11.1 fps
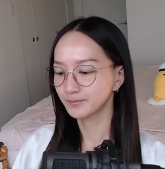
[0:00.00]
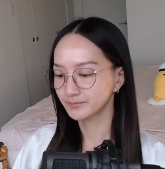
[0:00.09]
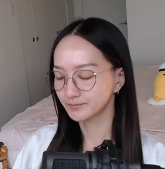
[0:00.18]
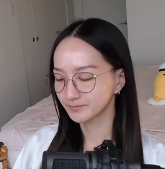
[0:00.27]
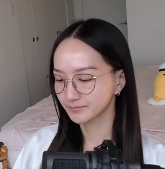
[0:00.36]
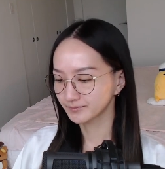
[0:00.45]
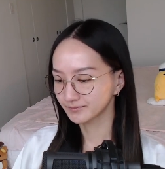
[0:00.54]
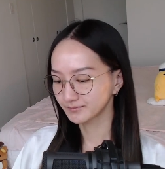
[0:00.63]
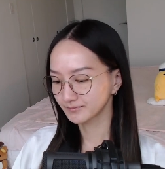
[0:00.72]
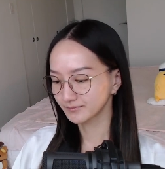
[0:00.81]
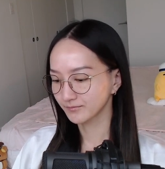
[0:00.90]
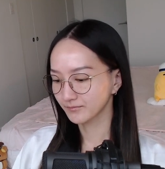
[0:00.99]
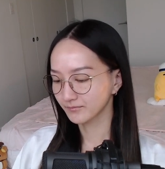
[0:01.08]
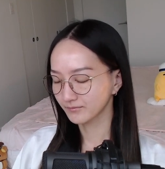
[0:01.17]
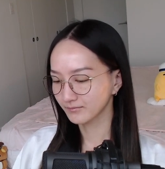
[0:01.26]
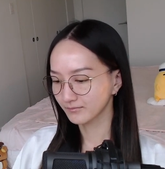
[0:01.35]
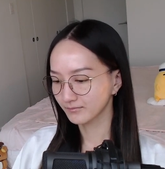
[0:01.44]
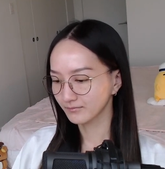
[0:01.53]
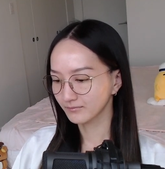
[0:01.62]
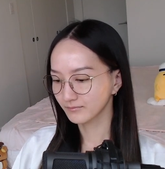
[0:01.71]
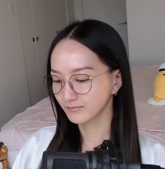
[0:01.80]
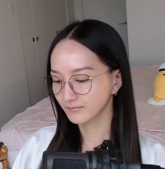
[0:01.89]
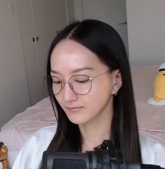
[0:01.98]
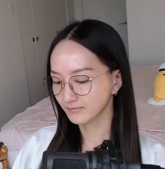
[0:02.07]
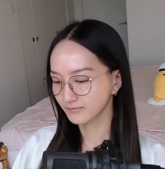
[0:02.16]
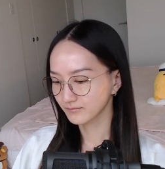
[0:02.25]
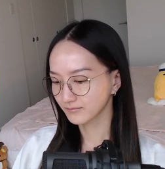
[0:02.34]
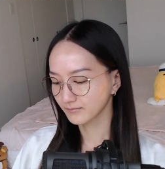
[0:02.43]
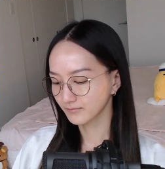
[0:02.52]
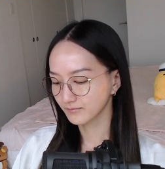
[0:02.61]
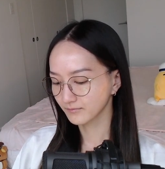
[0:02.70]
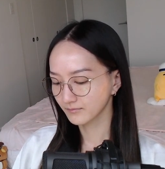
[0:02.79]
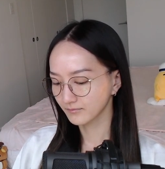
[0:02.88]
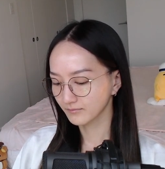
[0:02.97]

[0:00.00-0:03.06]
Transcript: No one is speaking in this clip.